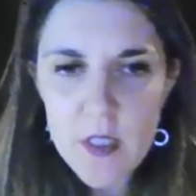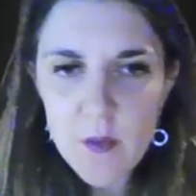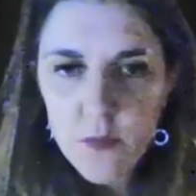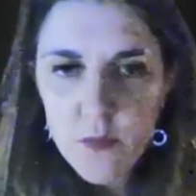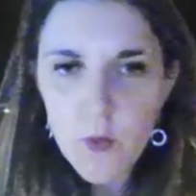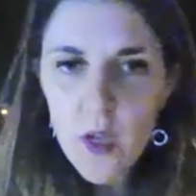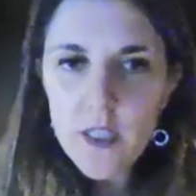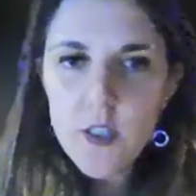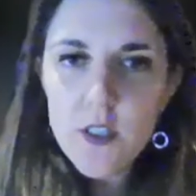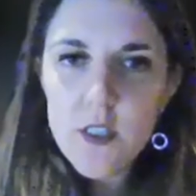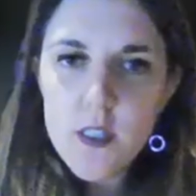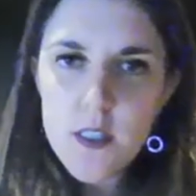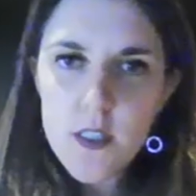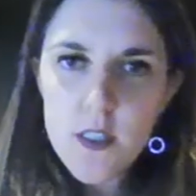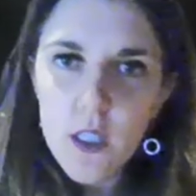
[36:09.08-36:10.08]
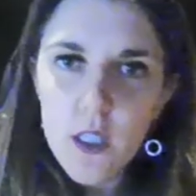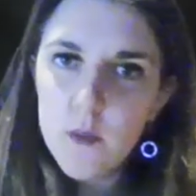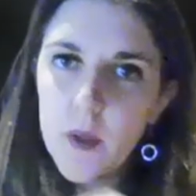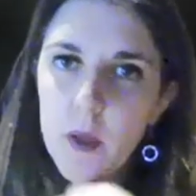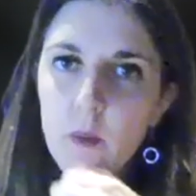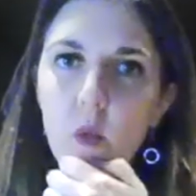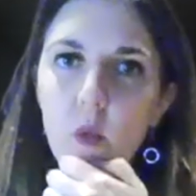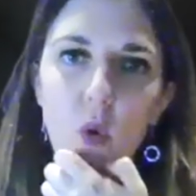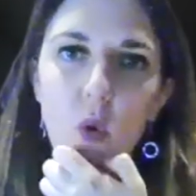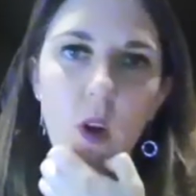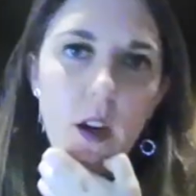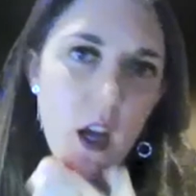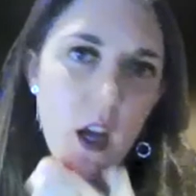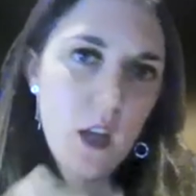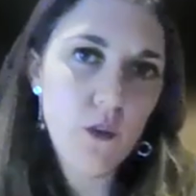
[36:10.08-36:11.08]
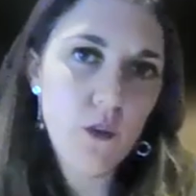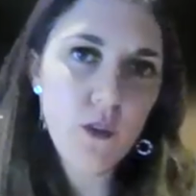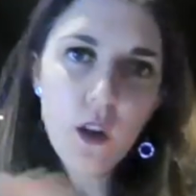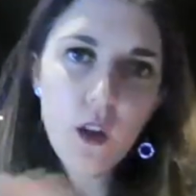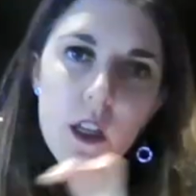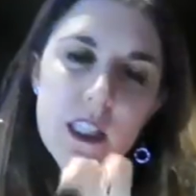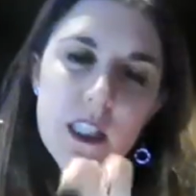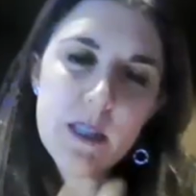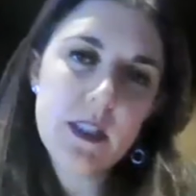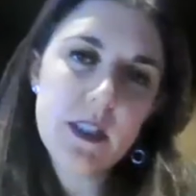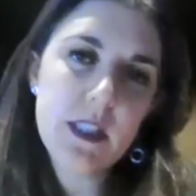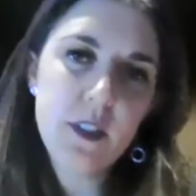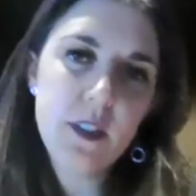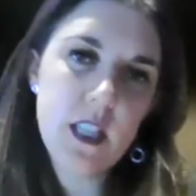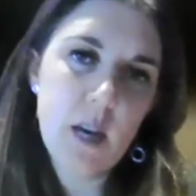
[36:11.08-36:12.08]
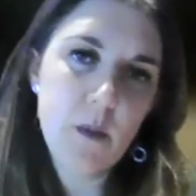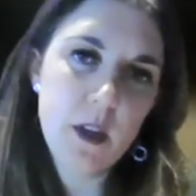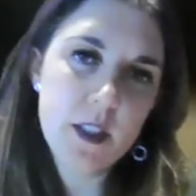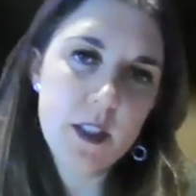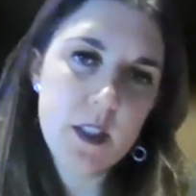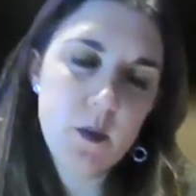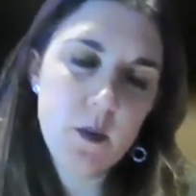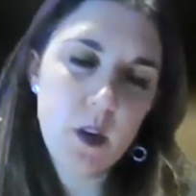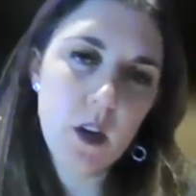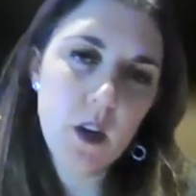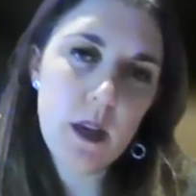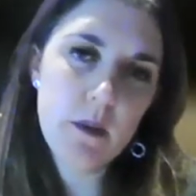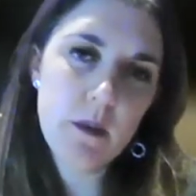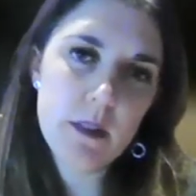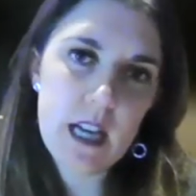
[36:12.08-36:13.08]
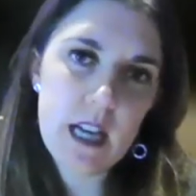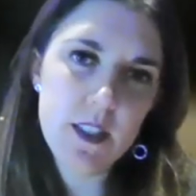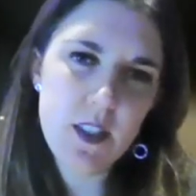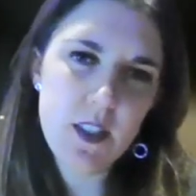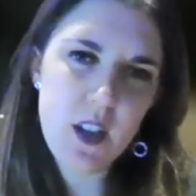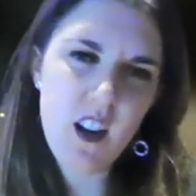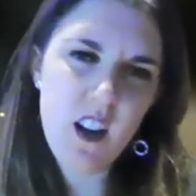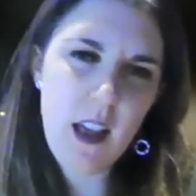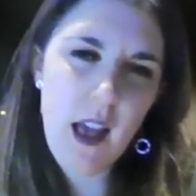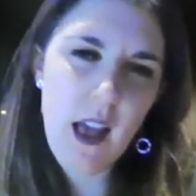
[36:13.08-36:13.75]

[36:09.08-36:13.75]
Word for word: some questions are a little bit more kind of specific to that person, so we're not going to be able to answer